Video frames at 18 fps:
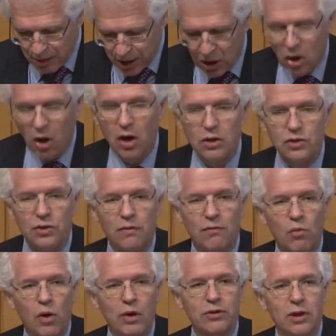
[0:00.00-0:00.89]
because
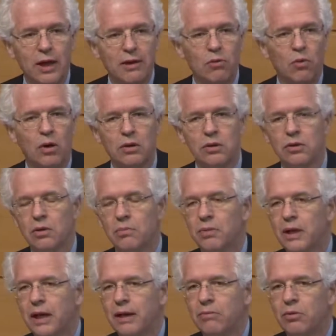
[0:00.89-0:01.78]
of what they want to
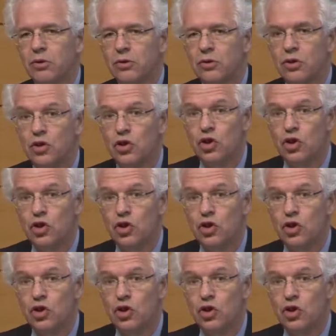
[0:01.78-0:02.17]
be able to